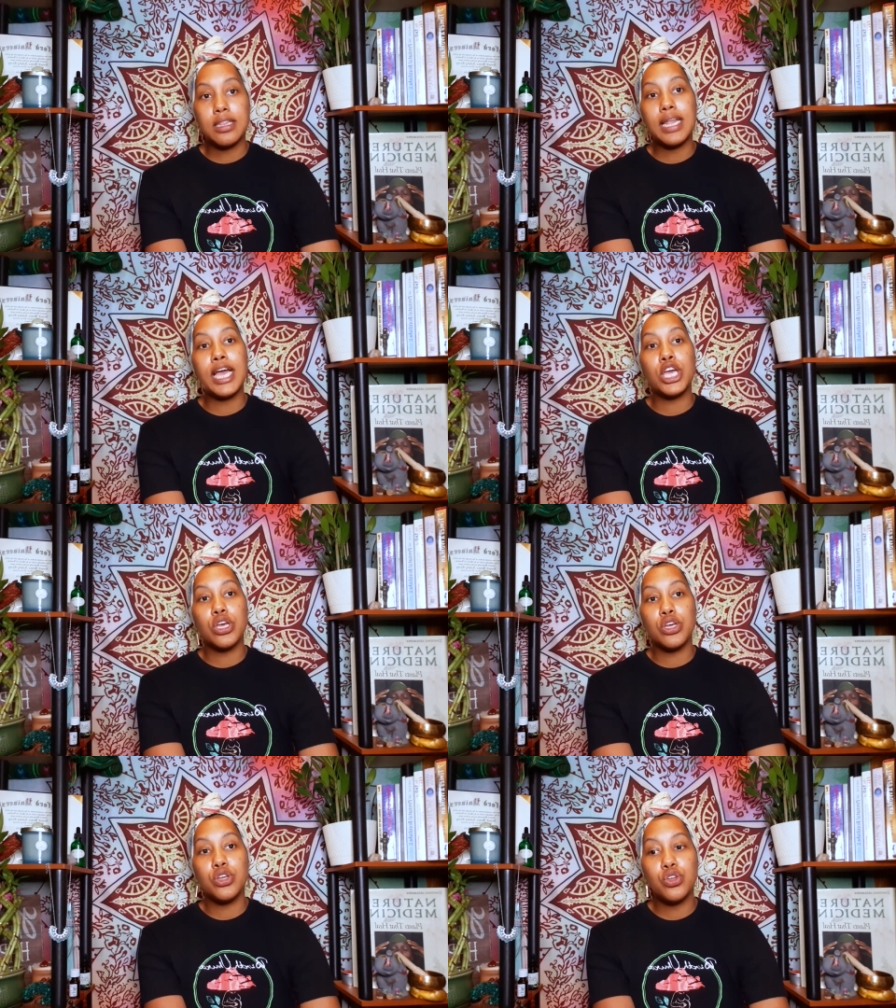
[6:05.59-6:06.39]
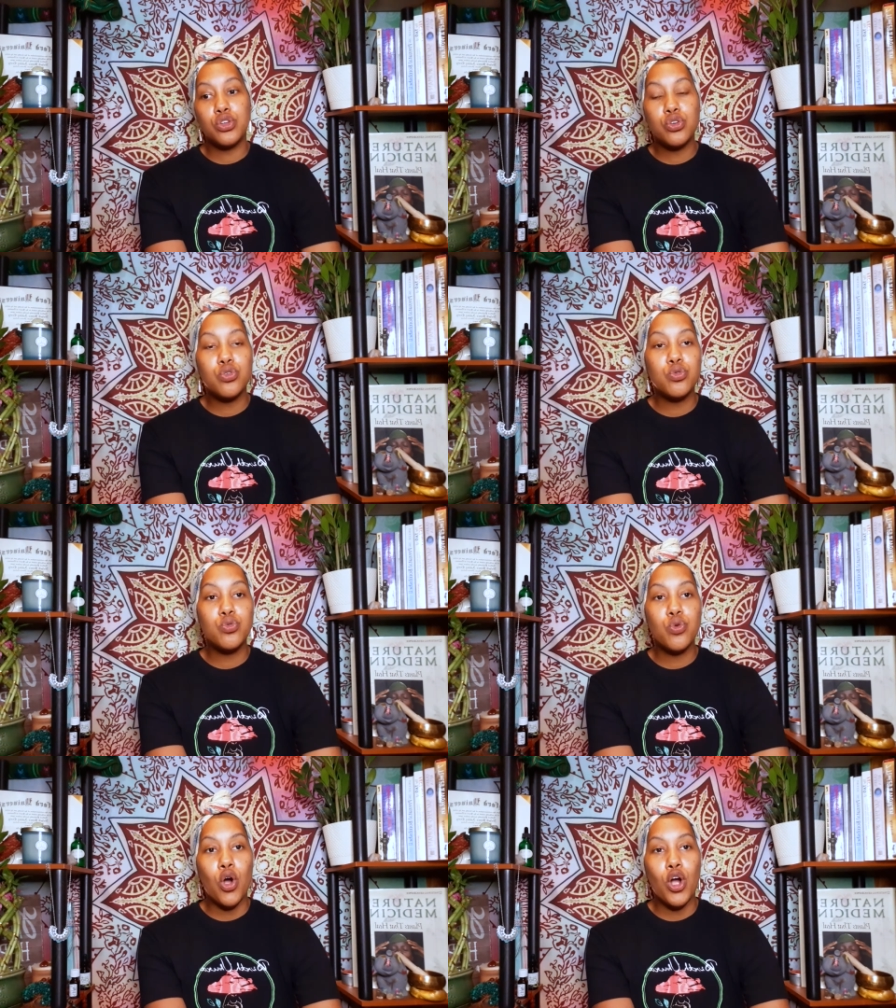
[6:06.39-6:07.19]
Like,
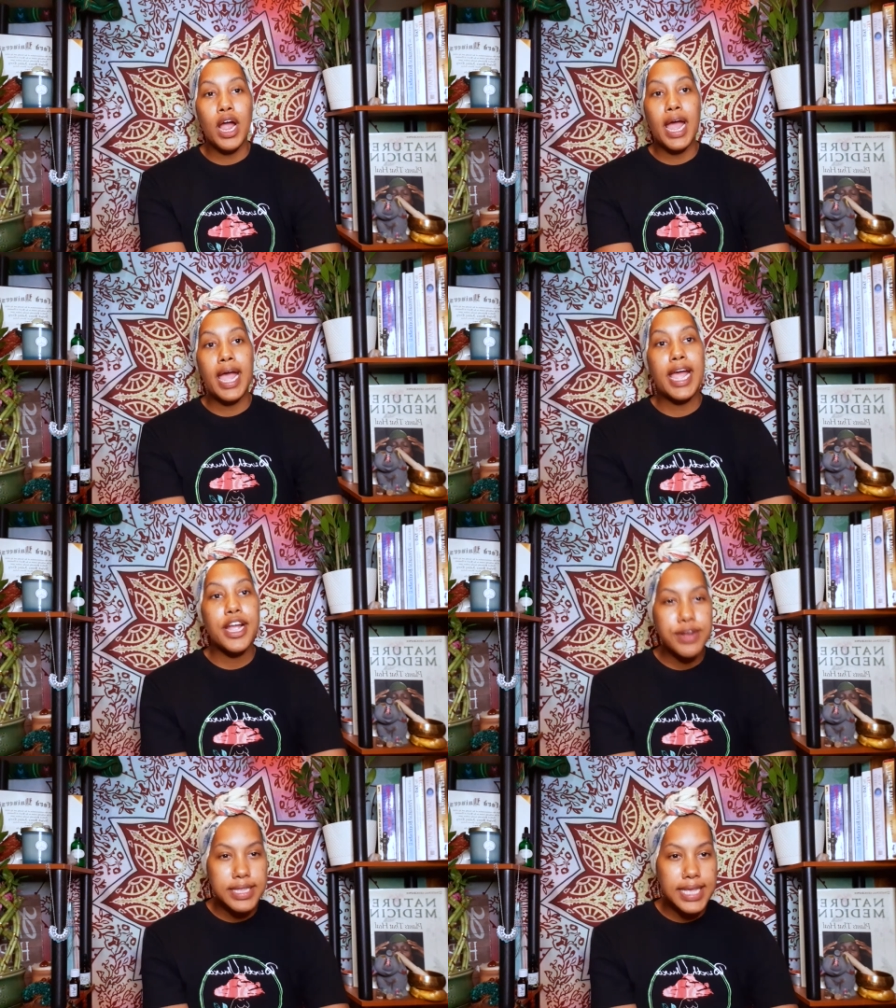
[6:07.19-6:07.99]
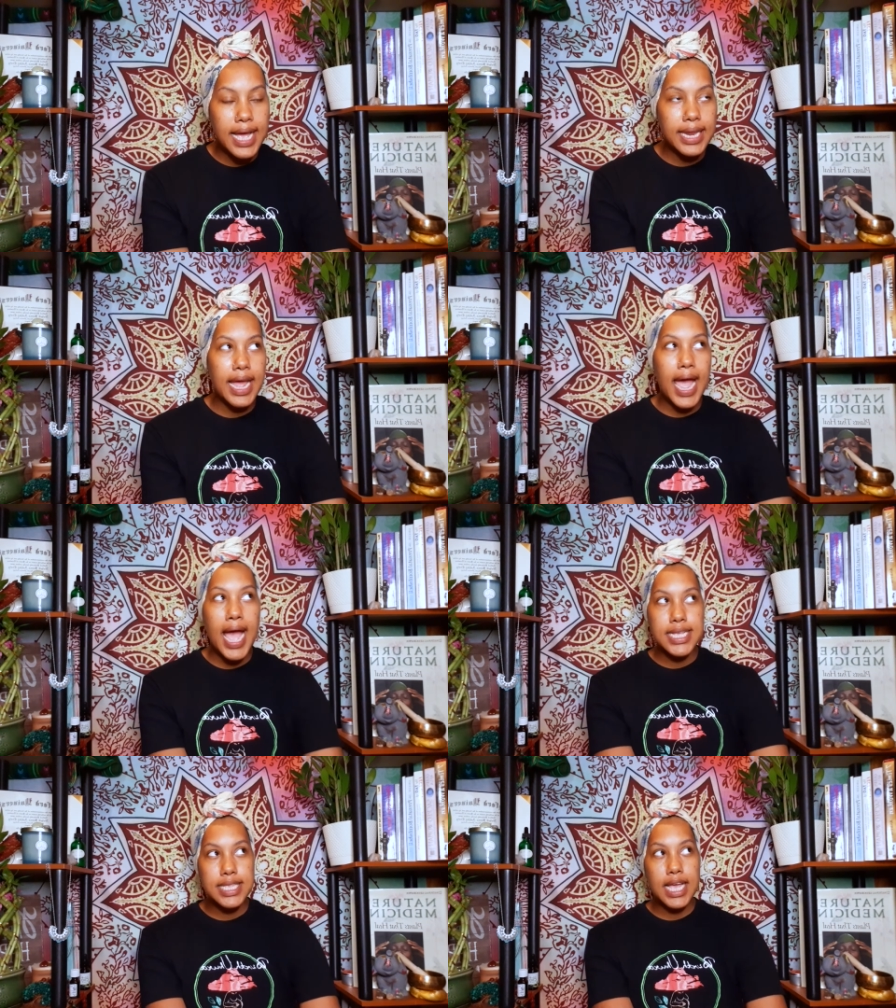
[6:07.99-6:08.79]
you are irritated,
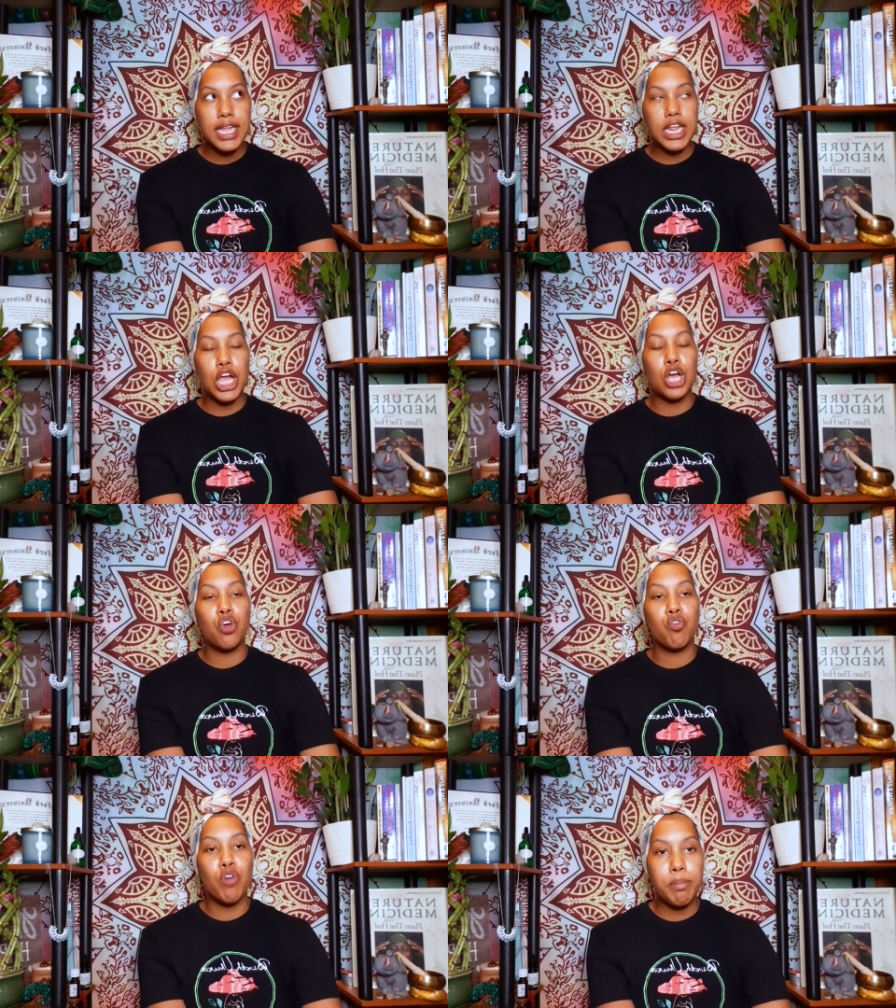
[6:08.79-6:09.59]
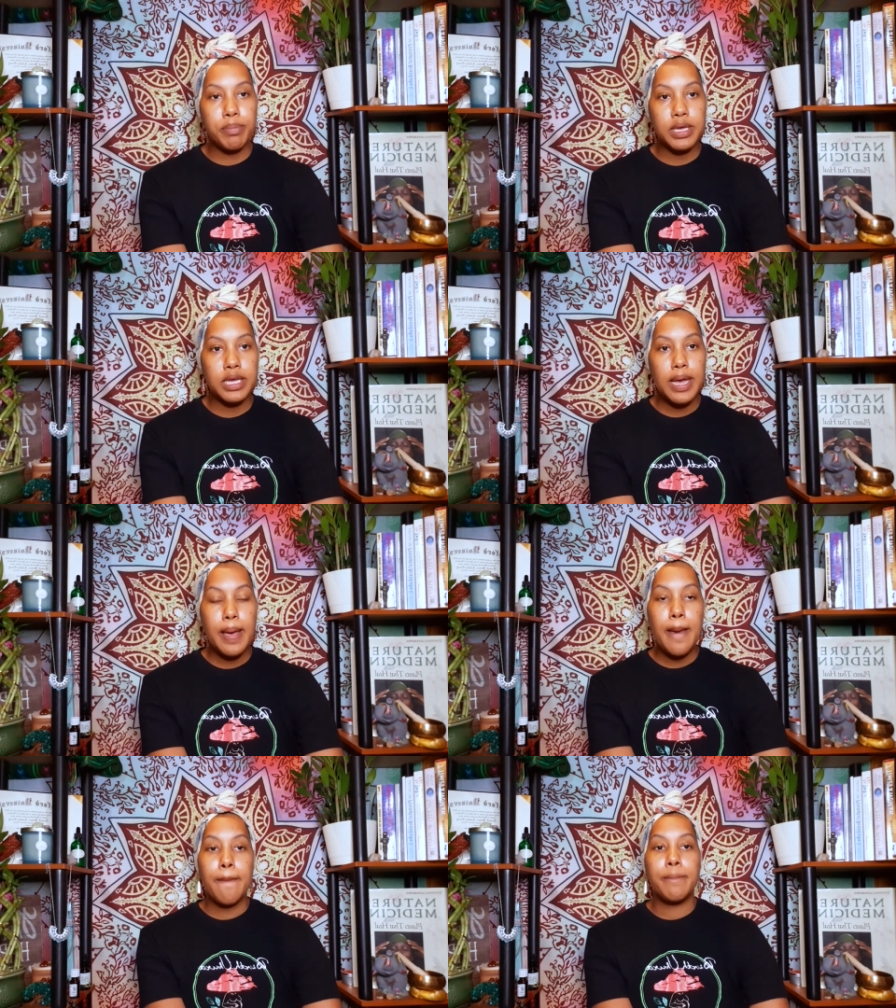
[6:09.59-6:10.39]
agitated, and grumpy
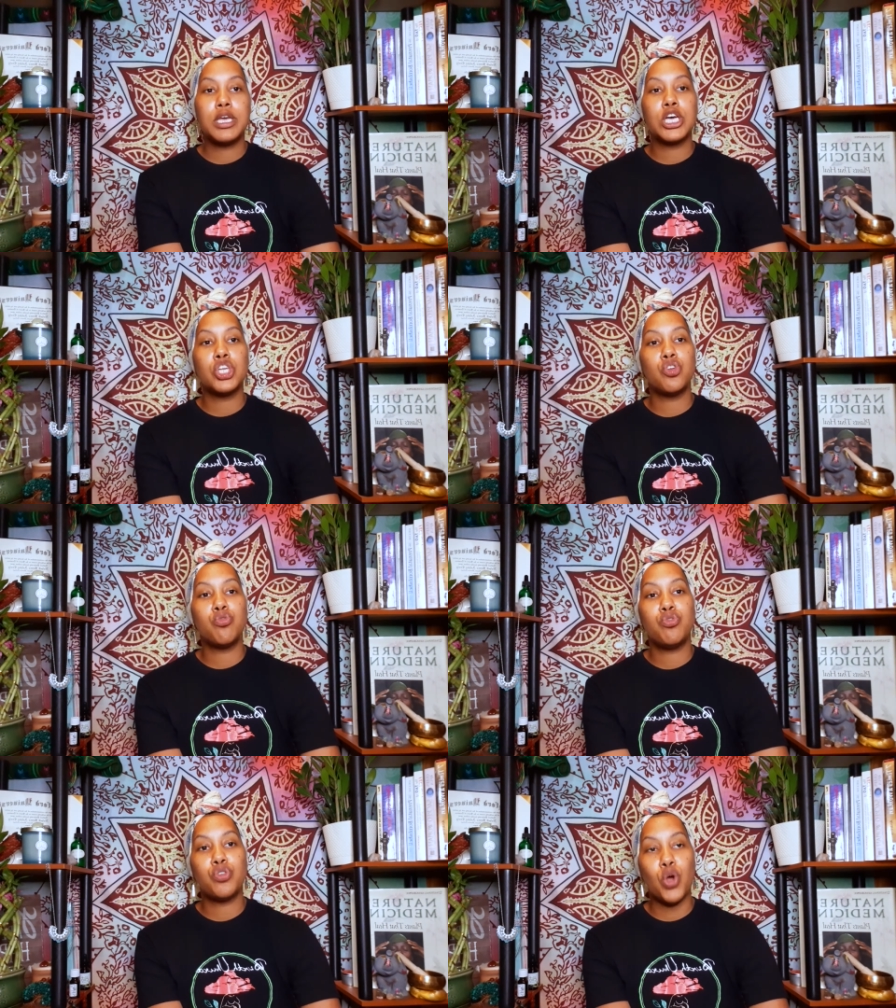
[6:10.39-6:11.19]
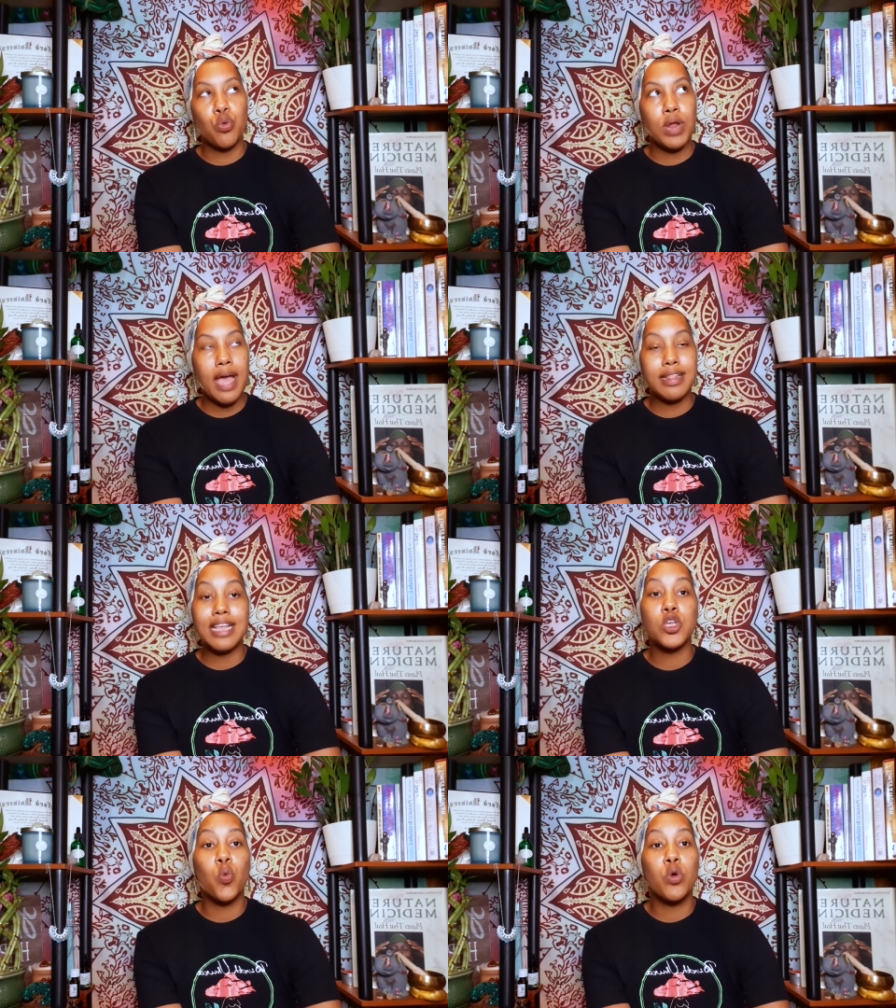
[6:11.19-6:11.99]
because you don't have,
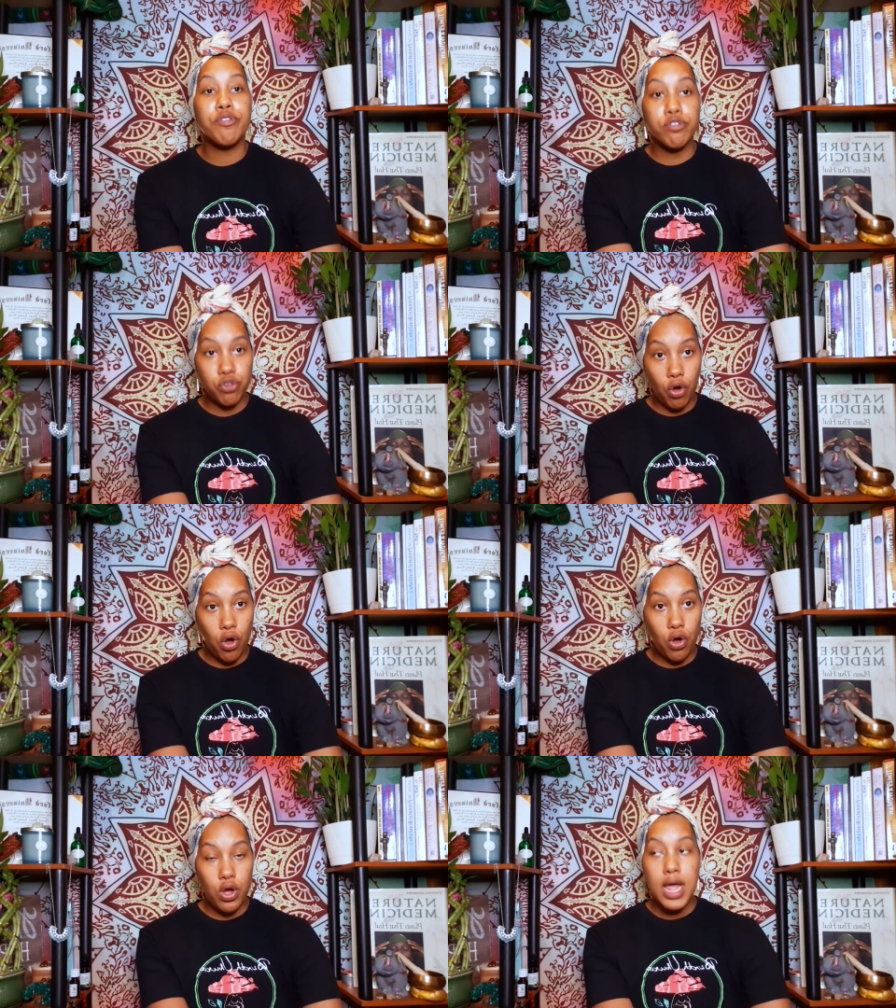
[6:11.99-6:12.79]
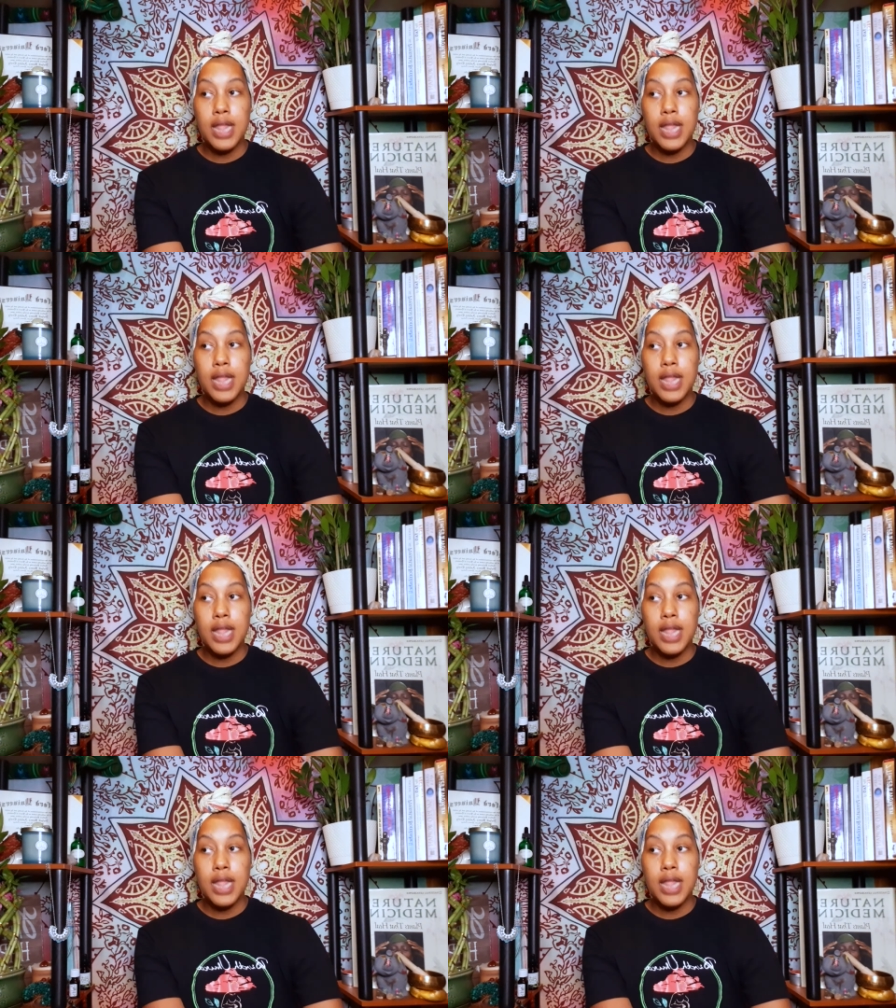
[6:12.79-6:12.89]
that's a withdrawal.